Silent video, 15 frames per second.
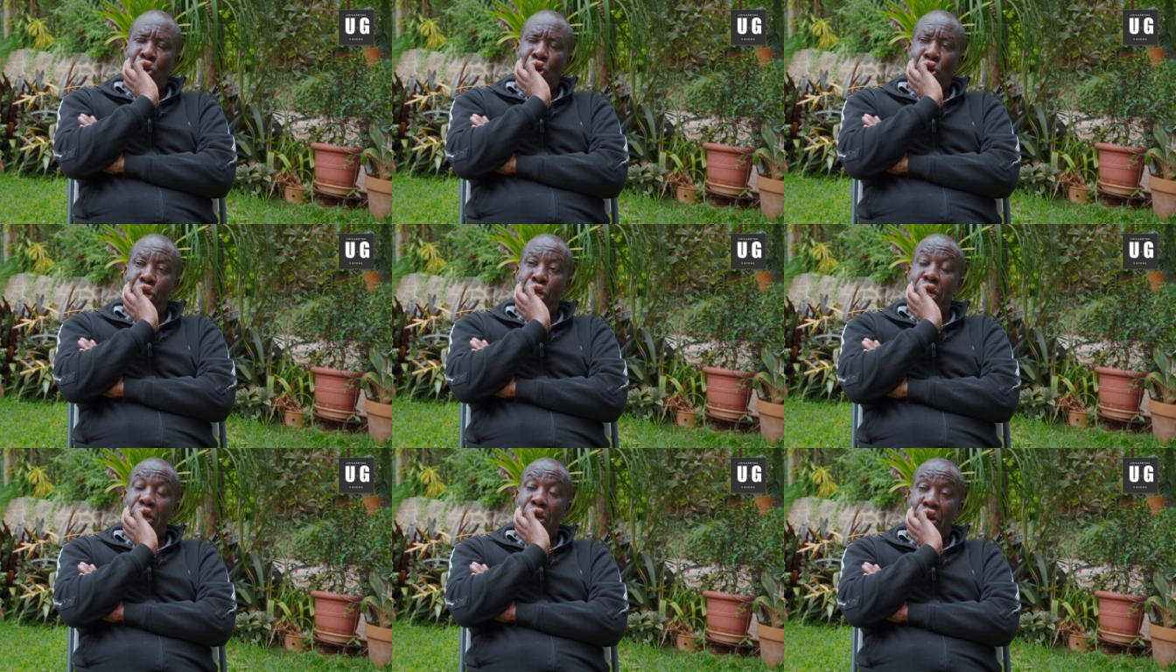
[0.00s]
Oh, he
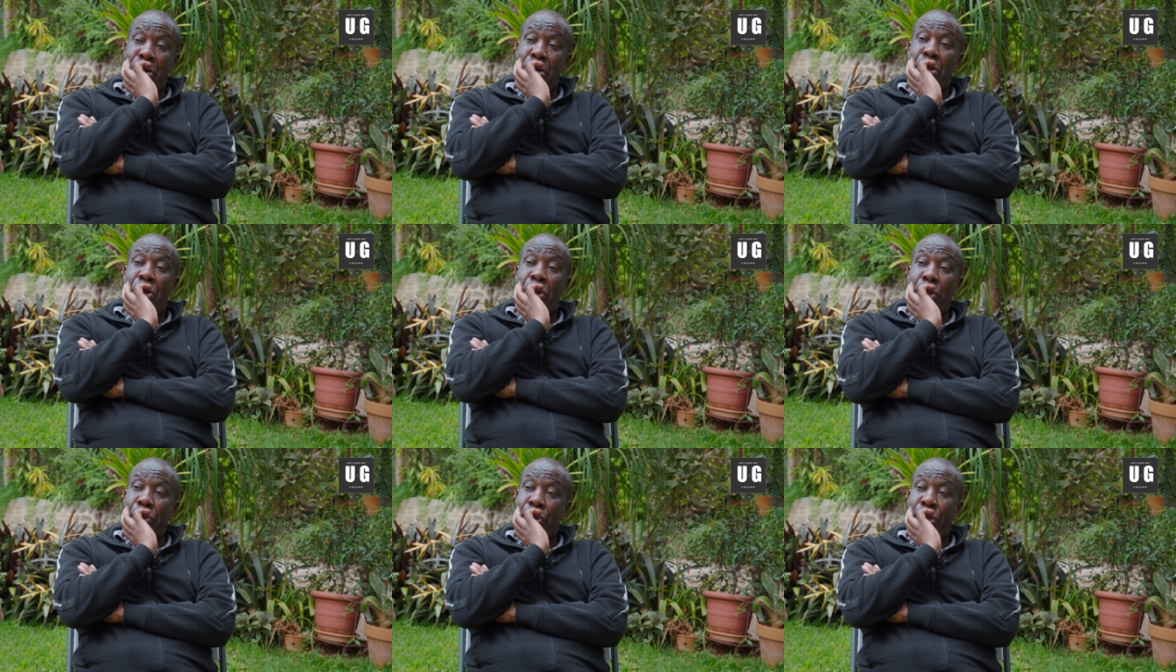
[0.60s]
said, oh,
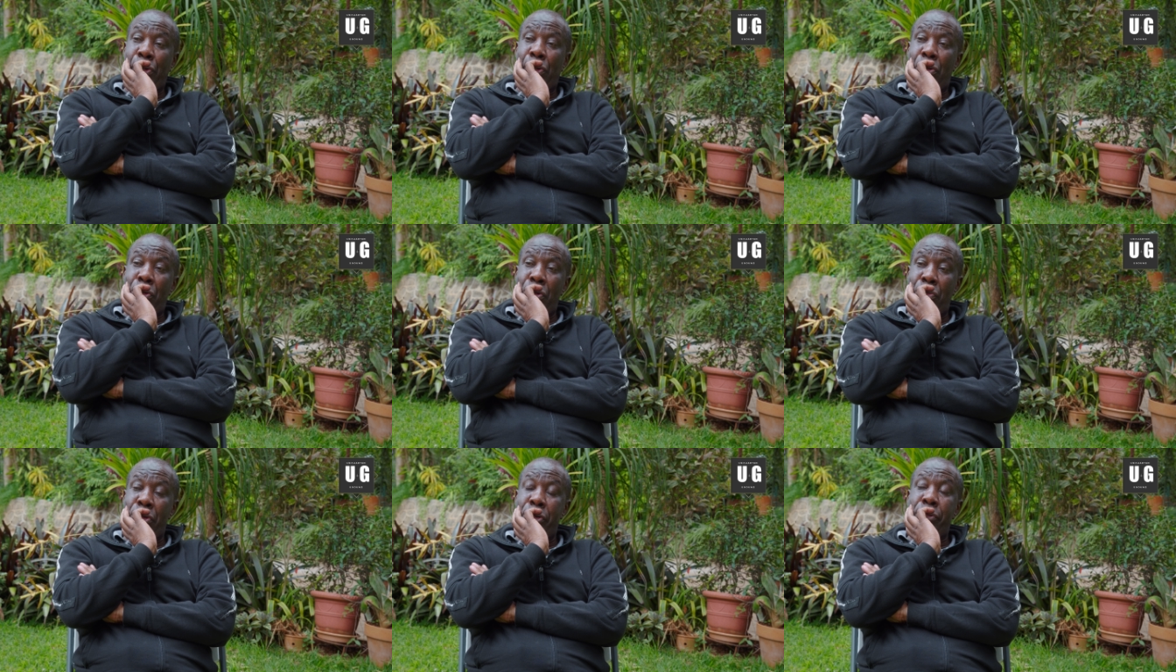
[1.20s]
okay.
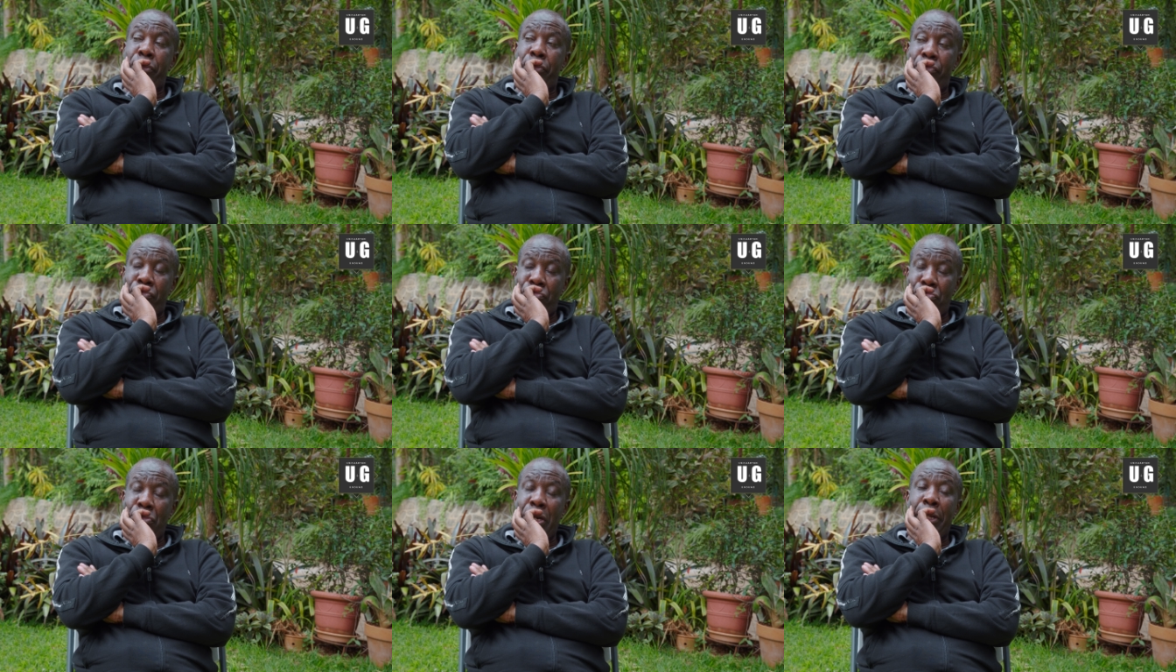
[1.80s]

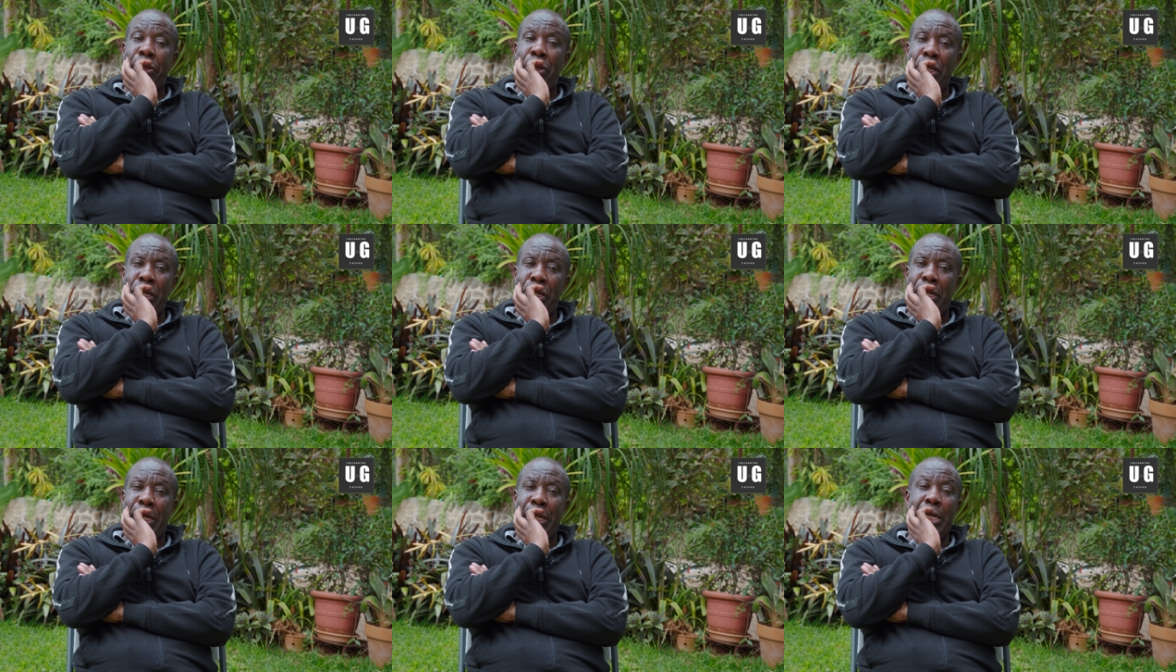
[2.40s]
I
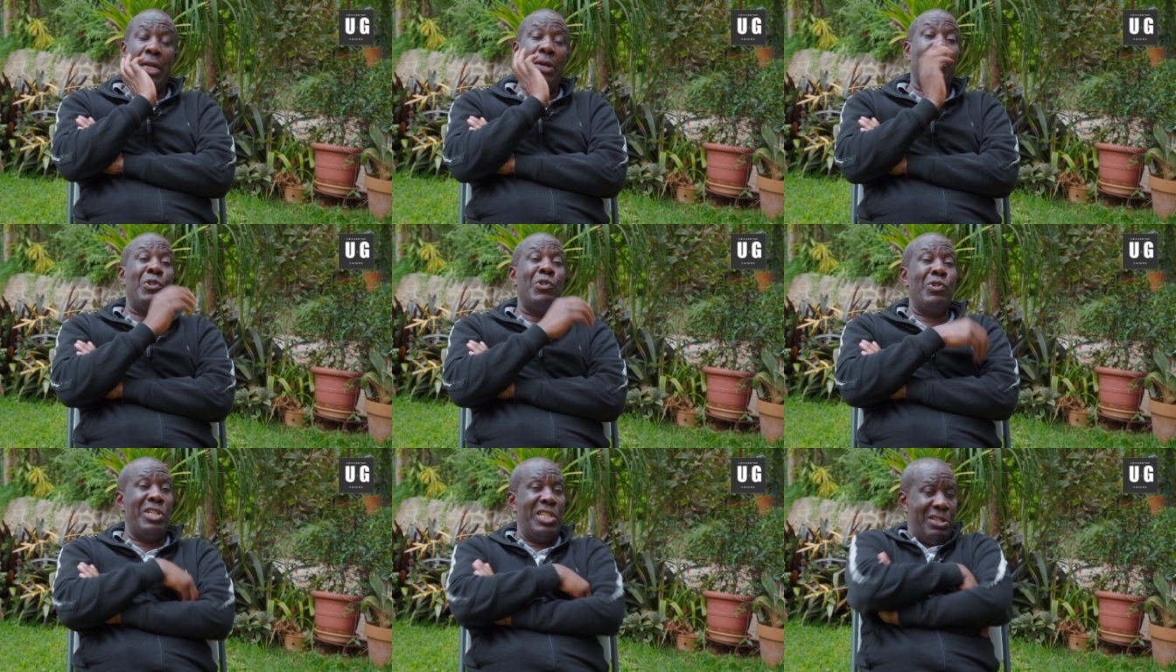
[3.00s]
think we
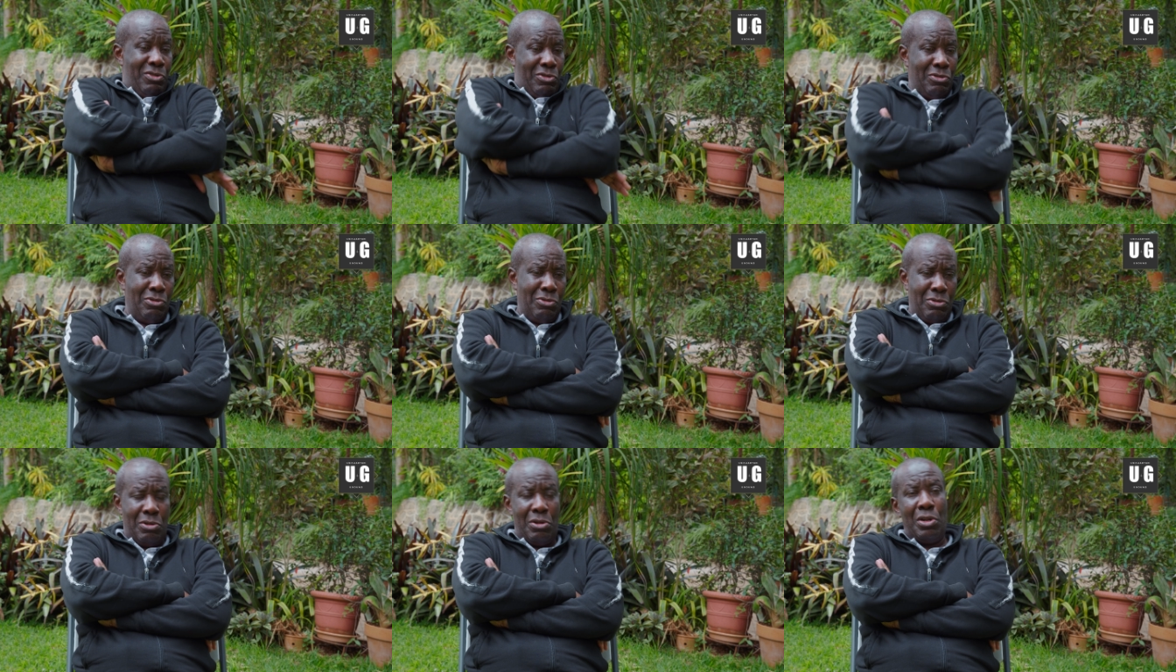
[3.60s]
need
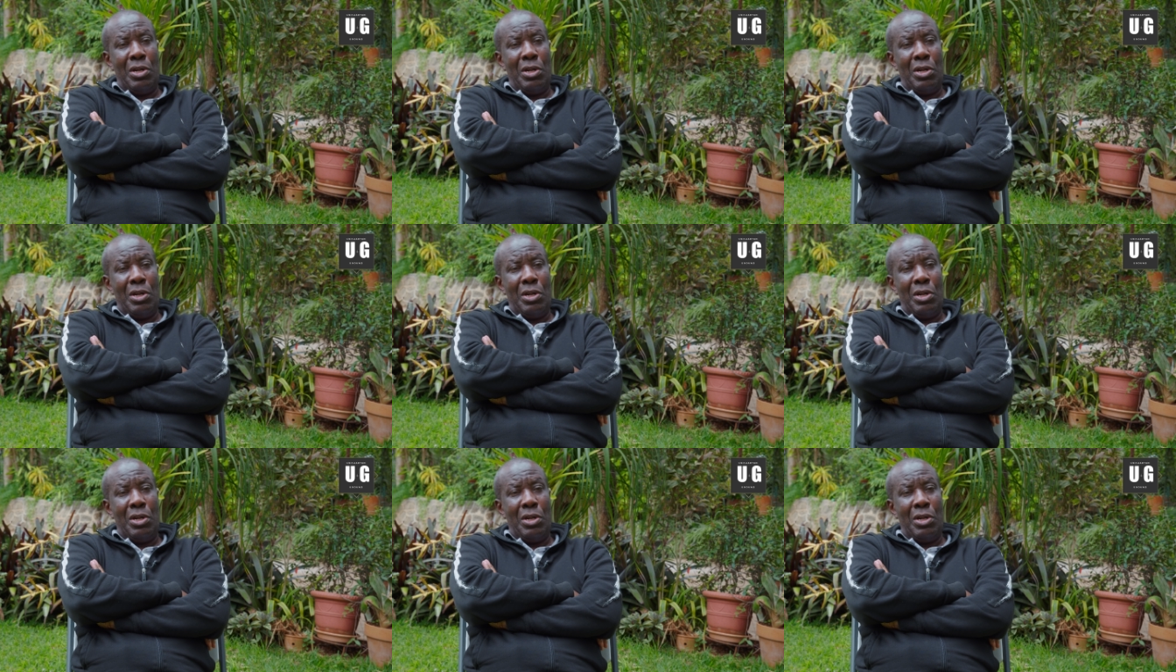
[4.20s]
to